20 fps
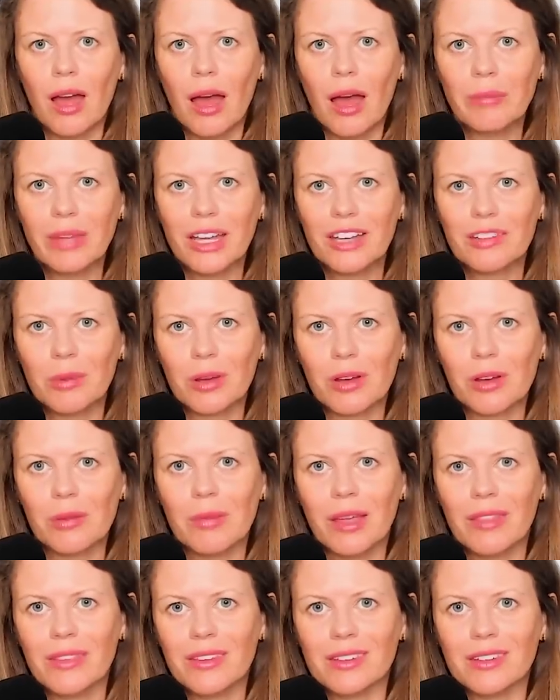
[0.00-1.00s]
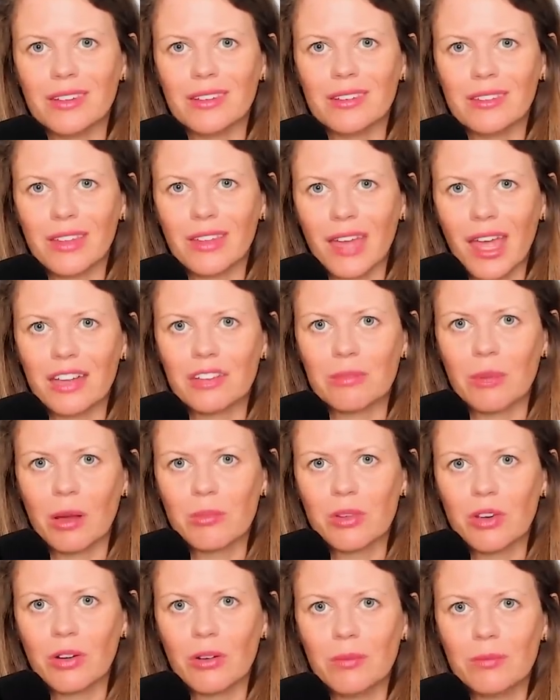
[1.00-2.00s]
I'm Candice Malcolm, and this is The Candice
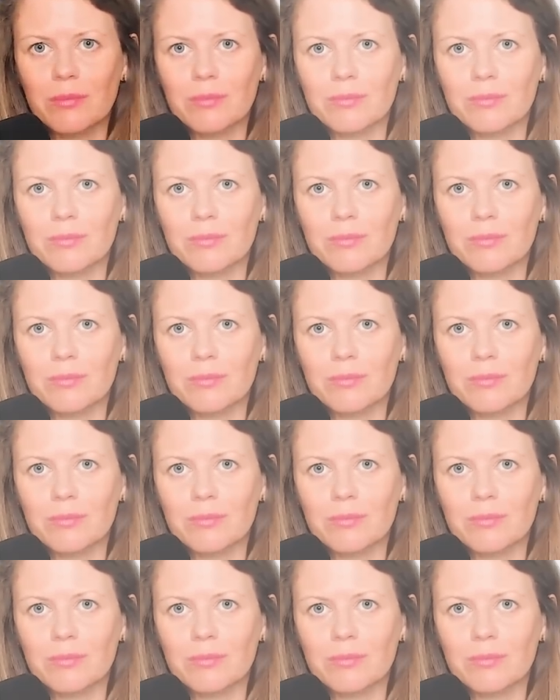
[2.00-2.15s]
Malcolm Show.